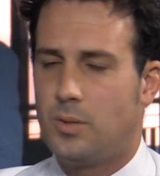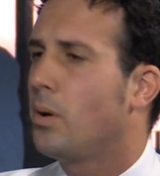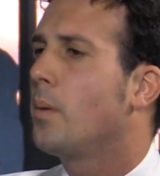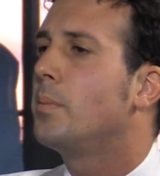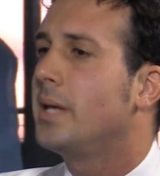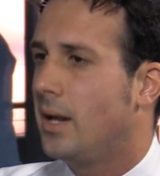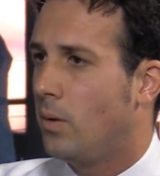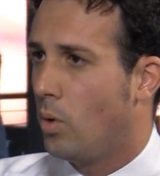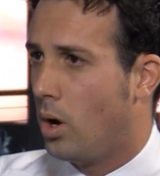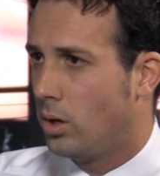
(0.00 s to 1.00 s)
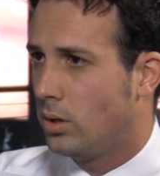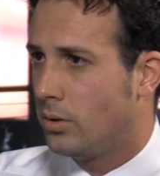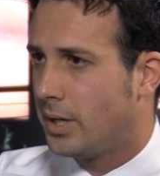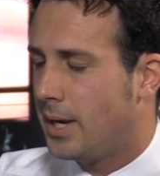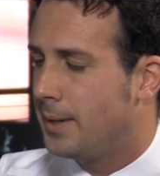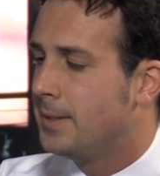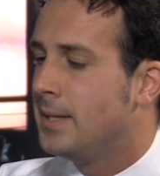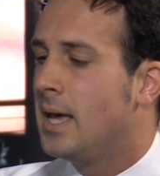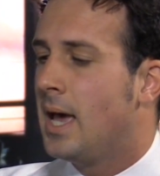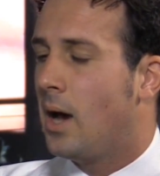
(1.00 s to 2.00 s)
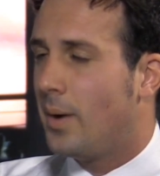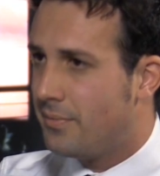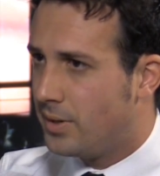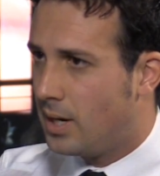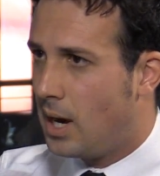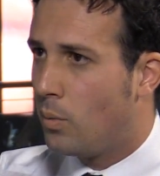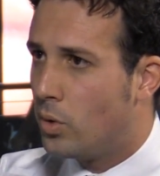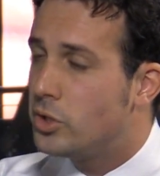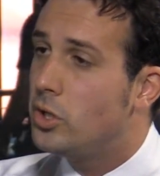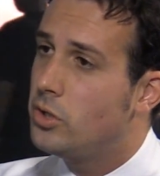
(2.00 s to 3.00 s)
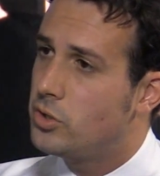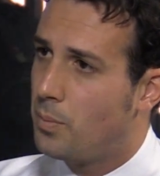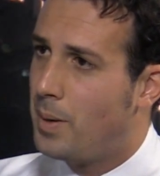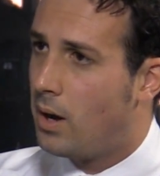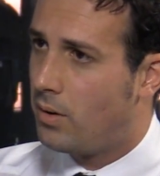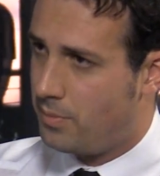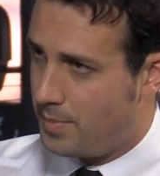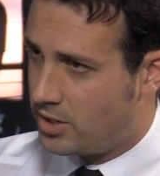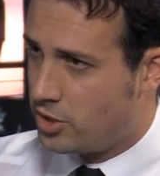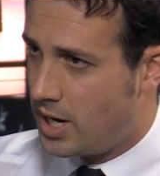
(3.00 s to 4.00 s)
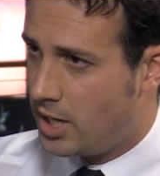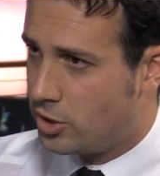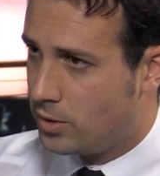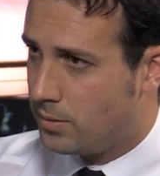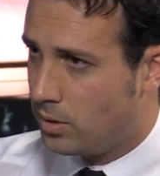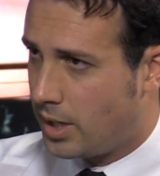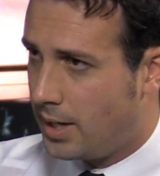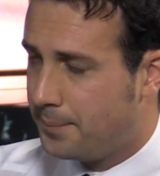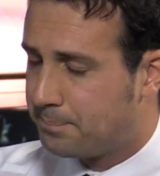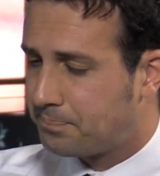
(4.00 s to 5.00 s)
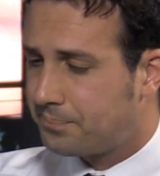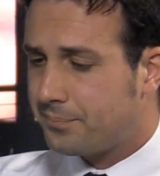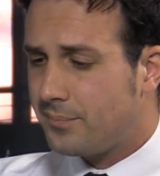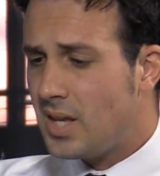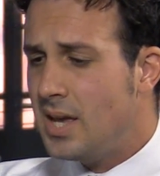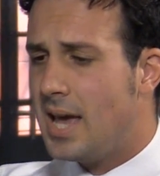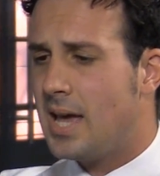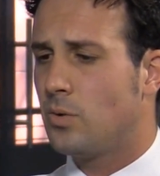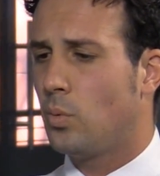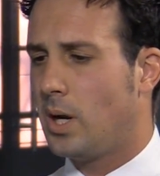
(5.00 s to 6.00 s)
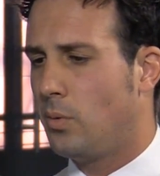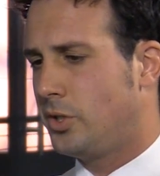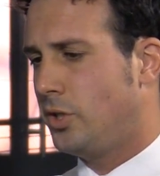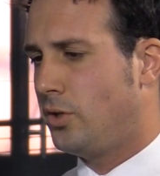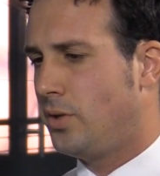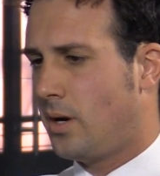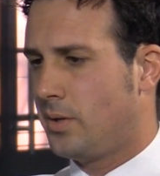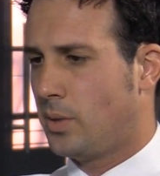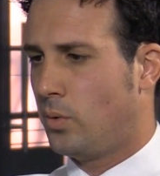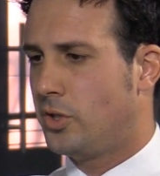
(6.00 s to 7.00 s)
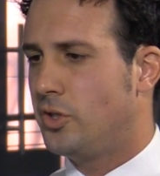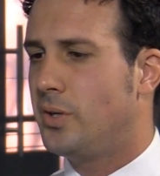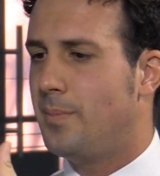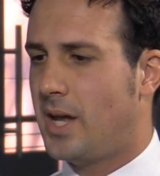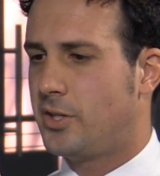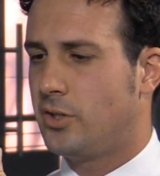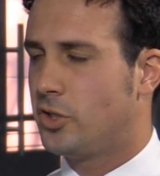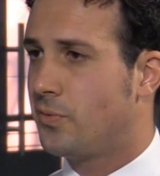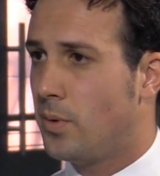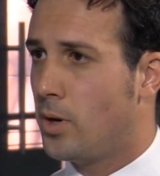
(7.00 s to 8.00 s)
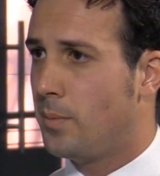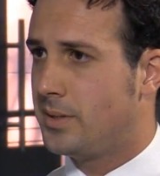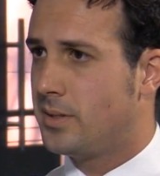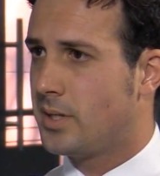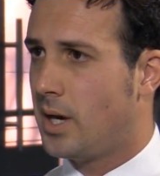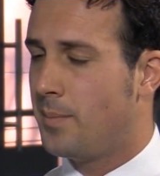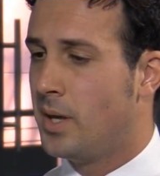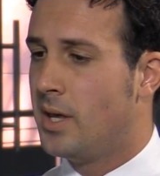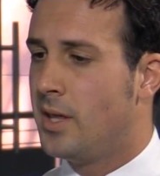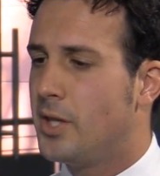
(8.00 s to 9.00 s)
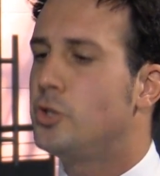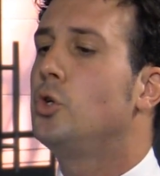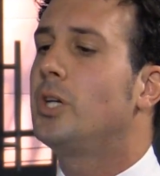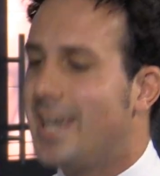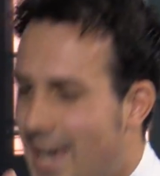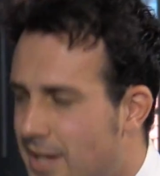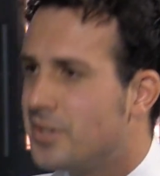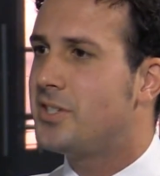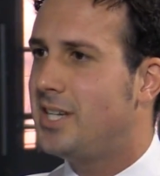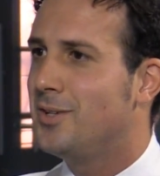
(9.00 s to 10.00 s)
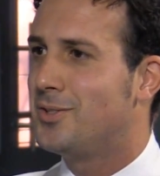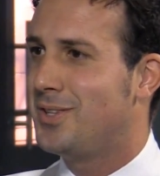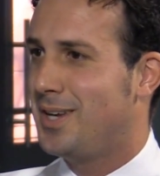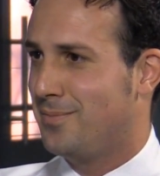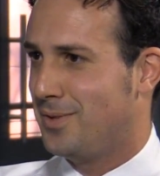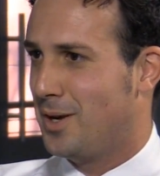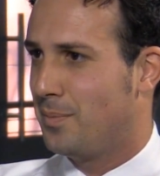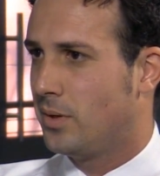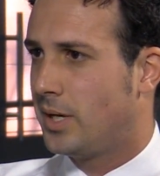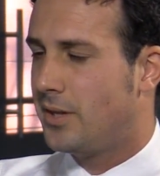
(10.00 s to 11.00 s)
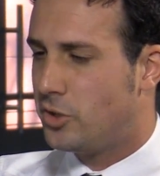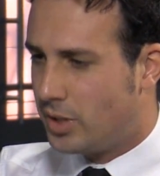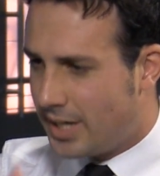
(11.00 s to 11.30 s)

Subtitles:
you'd probably get it wrong, okay? However, I want you to use your power of imagination, okay? And what I want you to do now is I want you to imagine, just for a moment in time, that you can see into the envelope, okay? That you